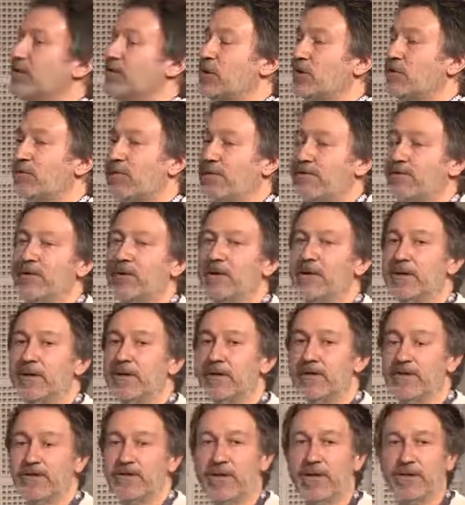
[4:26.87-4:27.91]
some of
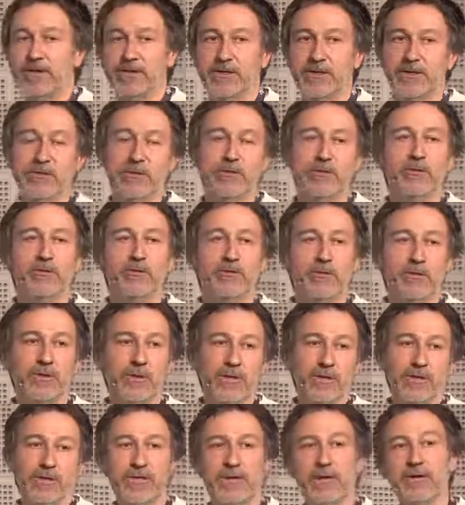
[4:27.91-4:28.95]
the things that it
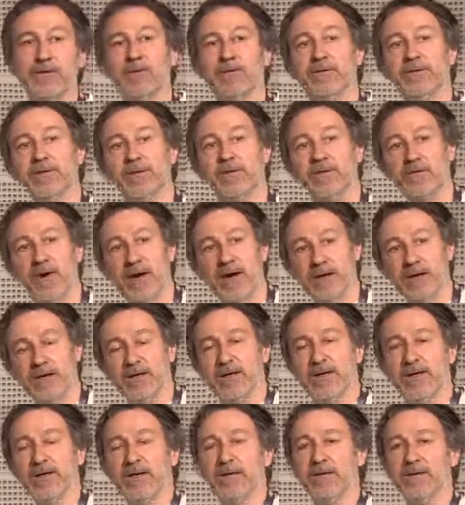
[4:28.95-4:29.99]
contains, either the drug,
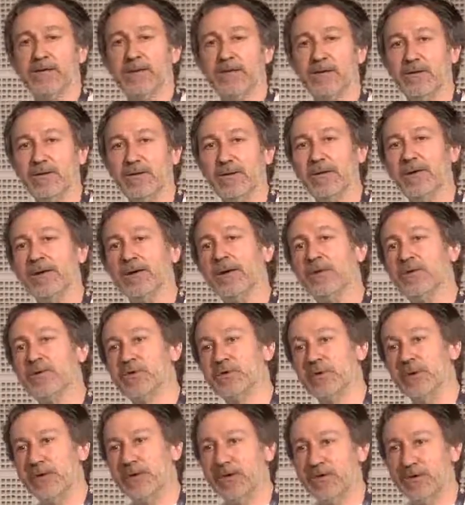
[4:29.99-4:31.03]
the
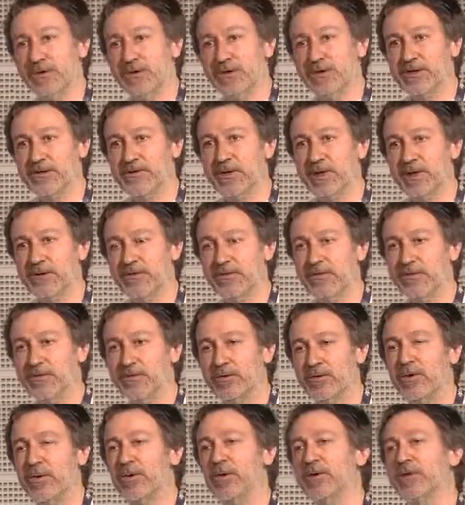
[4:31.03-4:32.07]
encapsulating
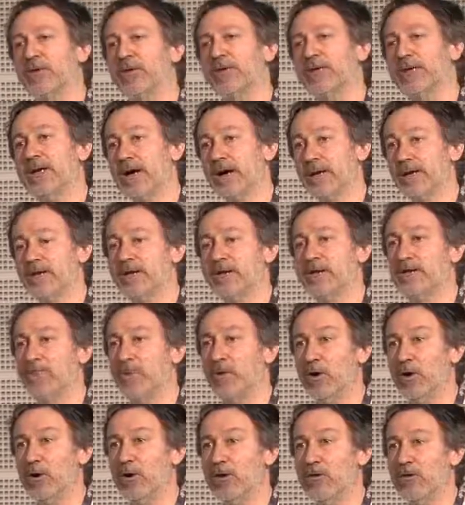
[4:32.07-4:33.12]
structure, or the targeting
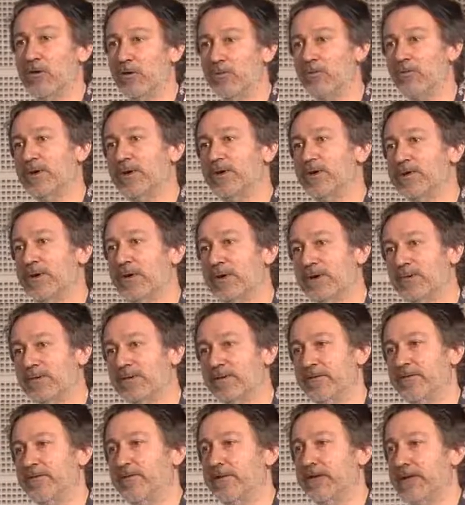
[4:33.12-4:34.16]
molecule, which are
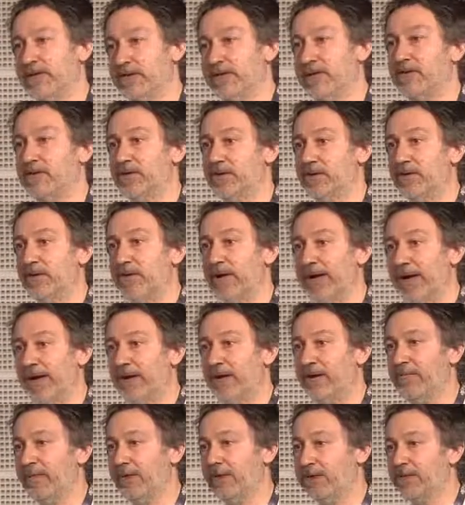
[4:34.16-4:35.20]
the 3 essential
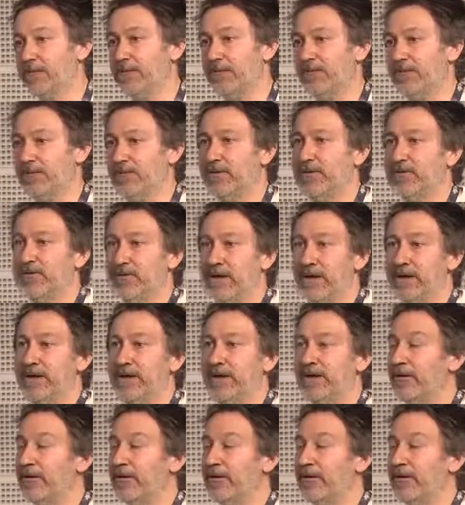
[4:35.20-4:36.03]
elements of any